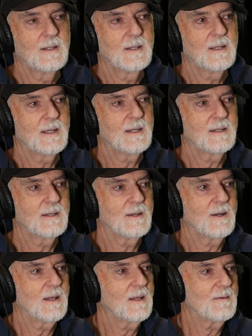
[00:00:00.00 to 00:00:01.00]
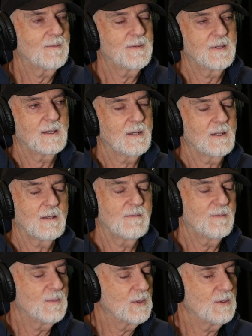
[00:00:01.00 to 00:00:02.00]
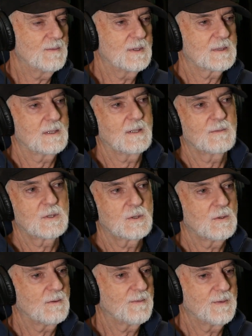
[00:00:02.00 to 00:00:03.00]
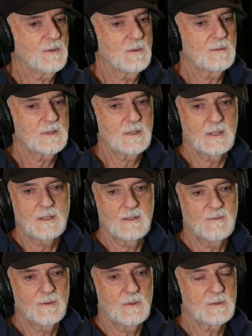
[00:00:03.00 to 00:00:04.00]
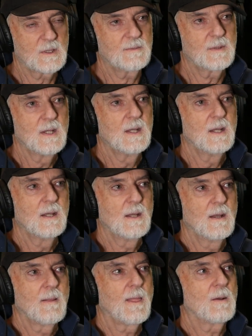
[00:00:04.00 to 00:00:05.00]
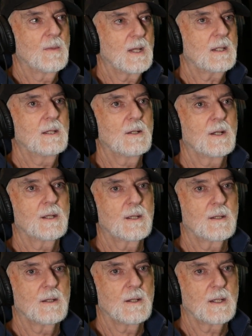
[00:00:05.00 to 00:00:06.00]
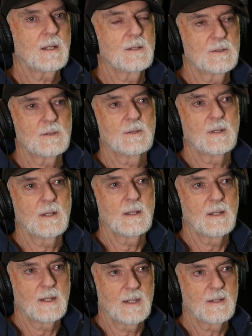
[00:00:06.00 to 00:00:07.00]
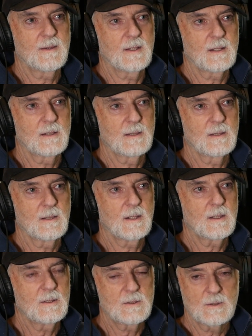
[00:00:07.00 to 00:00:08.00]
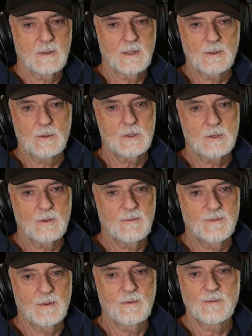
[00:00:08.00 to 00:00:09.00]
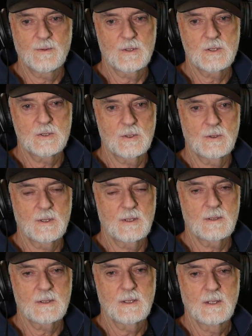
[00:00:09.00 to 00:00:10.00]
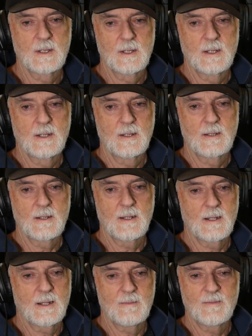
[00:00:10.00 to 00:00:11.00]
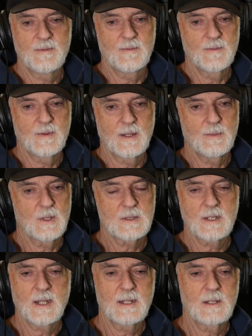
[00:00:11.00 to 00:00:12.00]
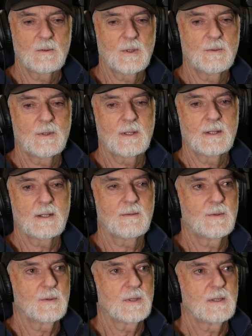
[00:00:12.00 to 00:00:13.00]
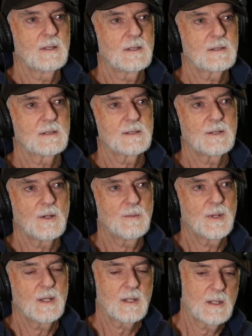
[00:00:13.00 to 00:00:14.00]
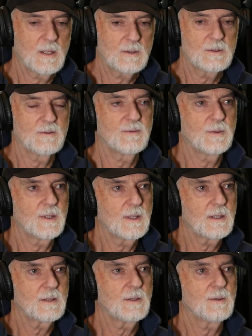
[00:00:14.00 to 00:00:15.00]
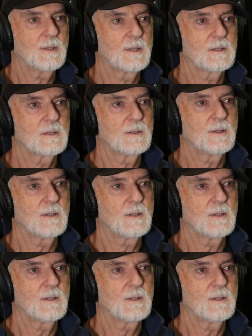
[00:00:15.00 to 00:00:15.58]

And I love movies, I love short films, indie films. I'm lucky I can do anything. I can do a little short film for a student. They might say, Andy, we really love you in this. There's no pay. Okay, I'll do it for you. No worries,